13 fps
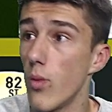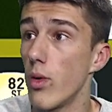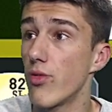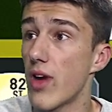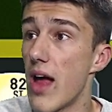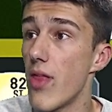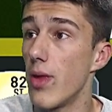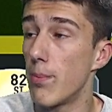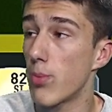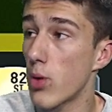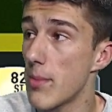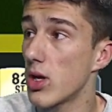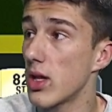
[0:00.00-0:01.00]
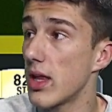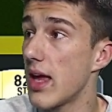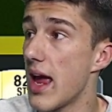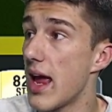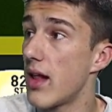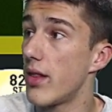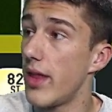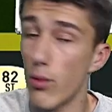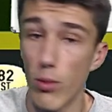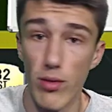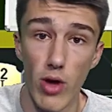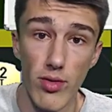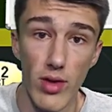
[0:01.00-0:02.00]
we've got the Premier League, and then
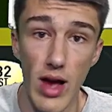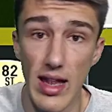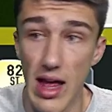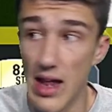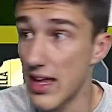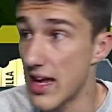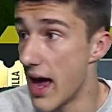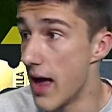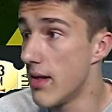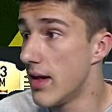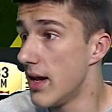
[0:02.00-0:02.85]
we've also got La Liga.